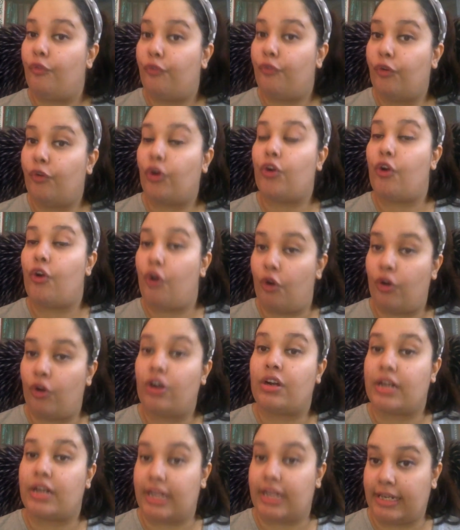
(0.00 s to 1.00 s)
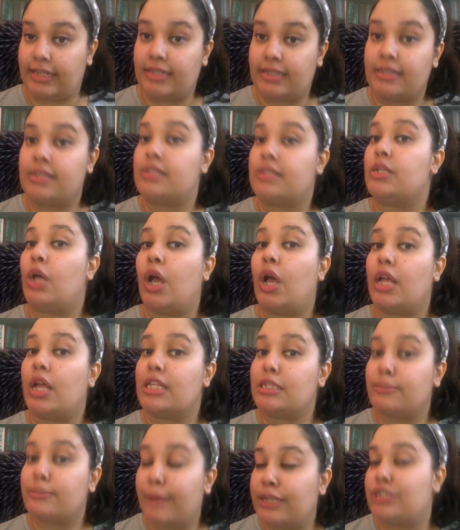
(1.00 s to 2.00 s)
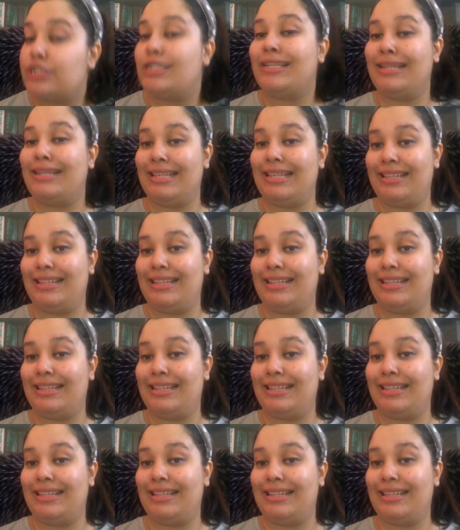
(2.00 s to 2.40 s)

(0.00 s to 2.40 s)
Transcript: for all writers, especially